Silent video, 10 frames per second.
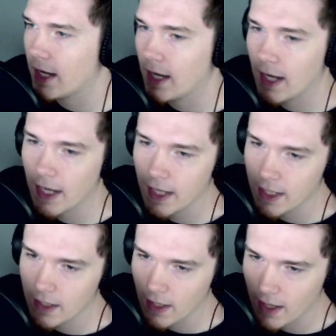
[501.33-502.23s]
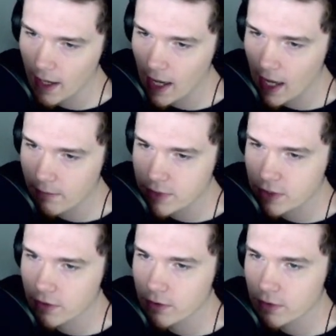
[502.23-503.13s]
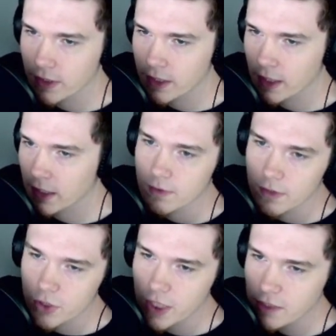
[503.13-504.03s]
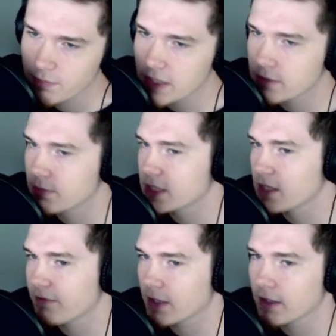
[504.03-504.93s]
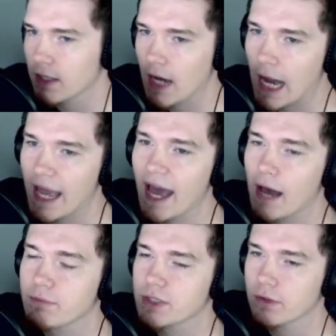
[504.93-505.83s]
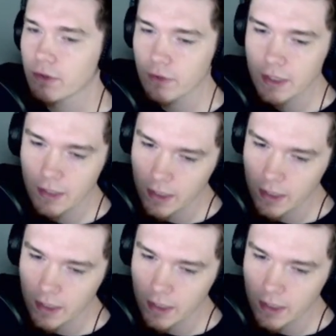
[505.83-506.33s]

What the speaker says: I absolutely dig it. The chest piece specifically, I absolutely dig